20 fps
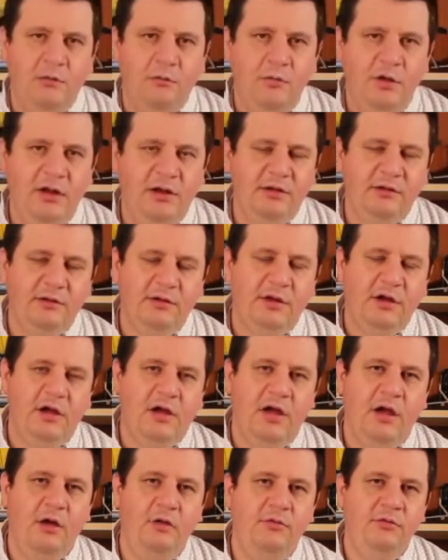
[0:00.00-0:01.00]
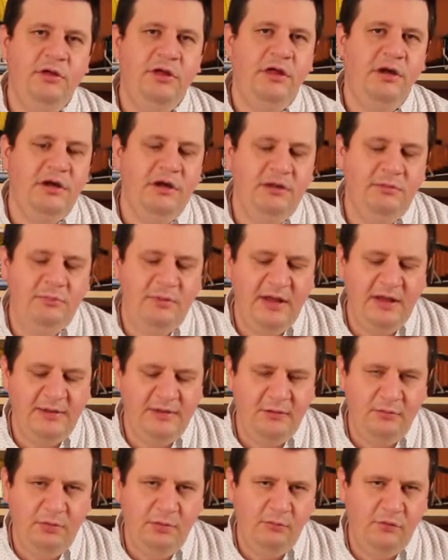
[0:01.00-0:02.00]
Well, how you can implant
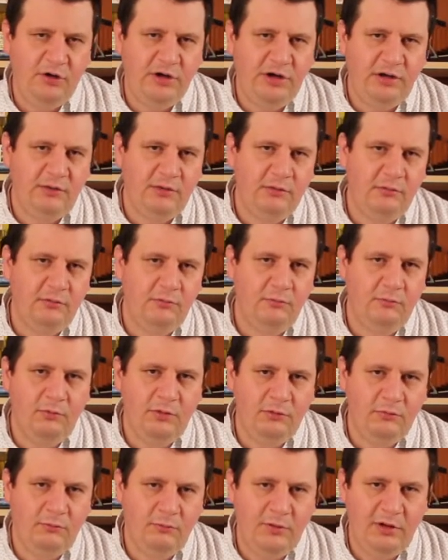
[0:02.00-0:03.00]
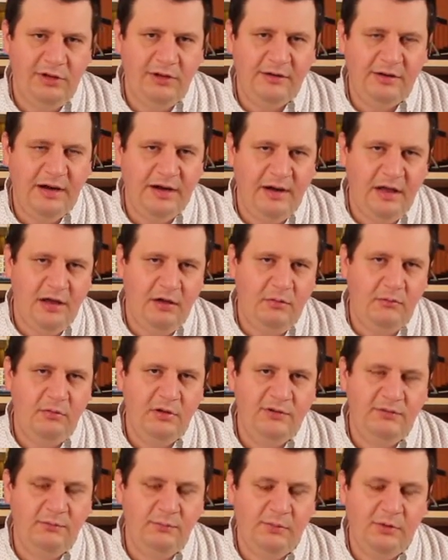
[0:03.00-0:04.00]
a memory? Well, right now,
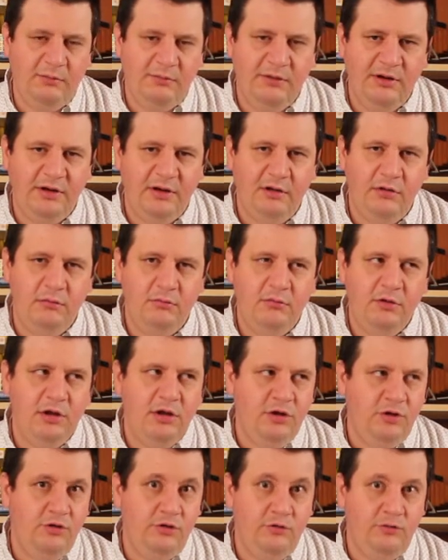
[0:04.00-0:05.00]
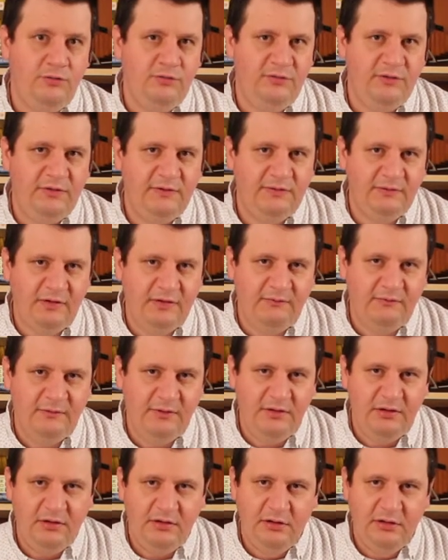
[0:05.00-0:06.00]
as you probably know, you see
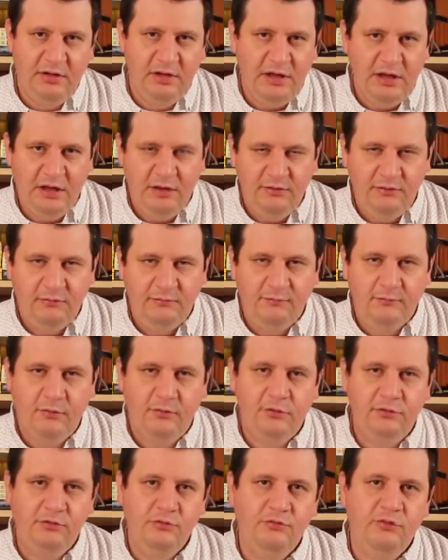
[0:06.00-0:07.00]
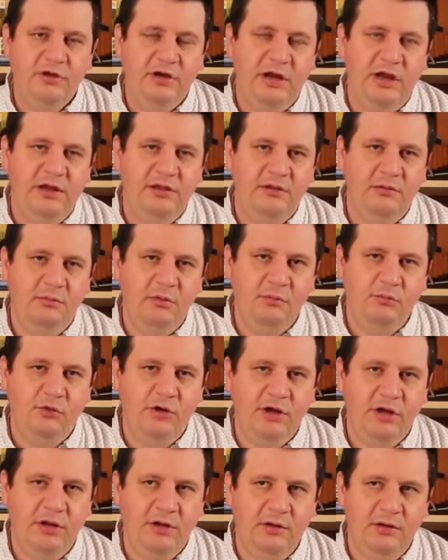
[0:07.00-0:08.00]
something, and therefore you create a
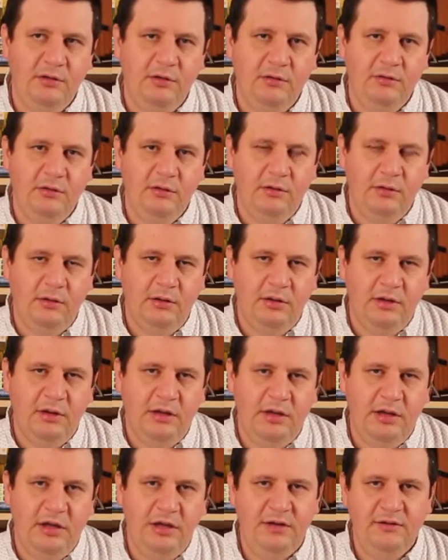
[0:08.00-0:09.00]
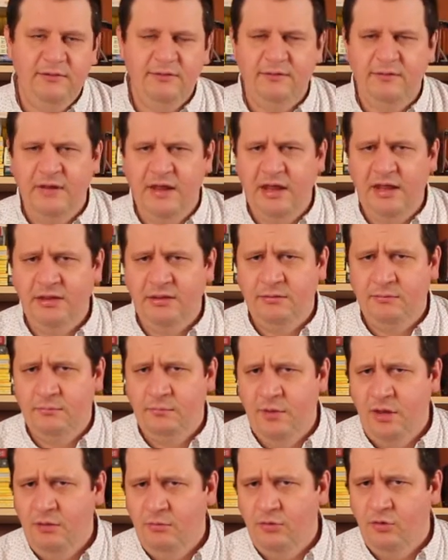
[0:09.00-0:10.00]
memory. Is that
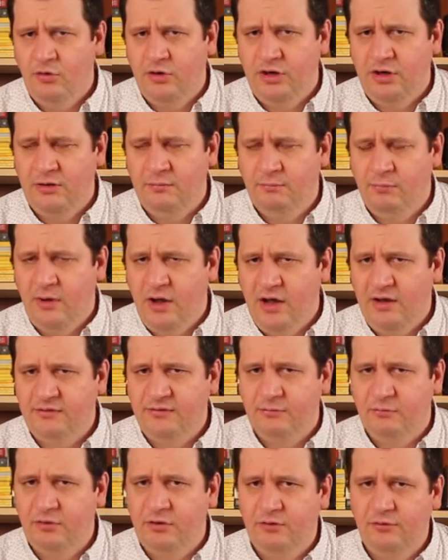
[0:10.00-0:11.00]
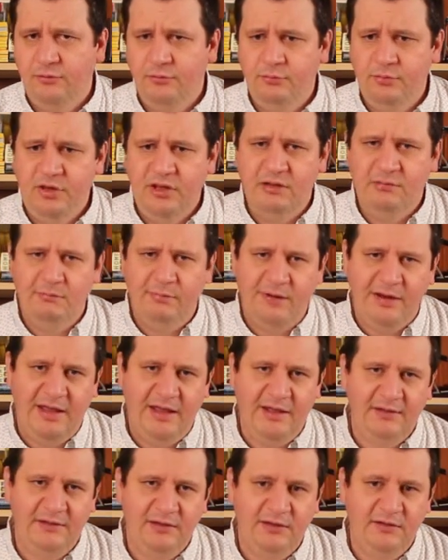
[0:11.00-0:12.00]
memory possible to be
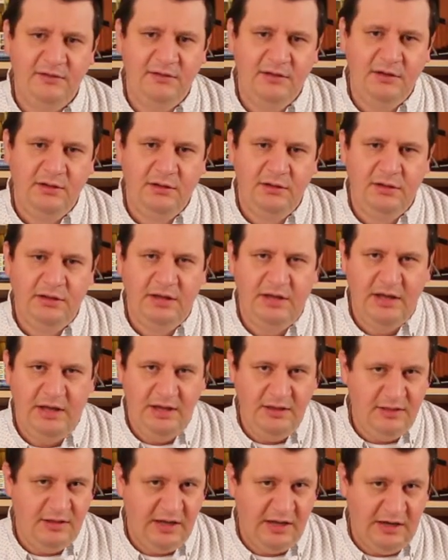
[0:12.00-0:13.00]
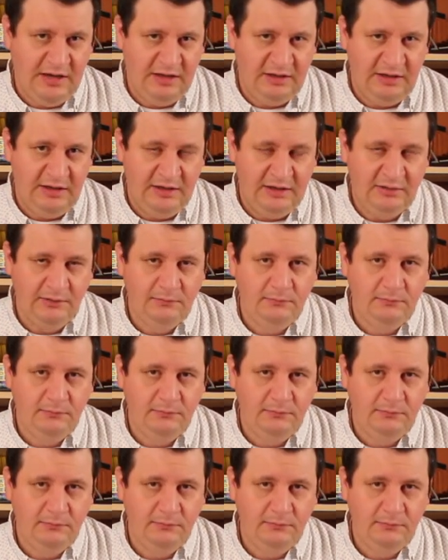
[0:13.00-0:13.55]
implanted indirectly?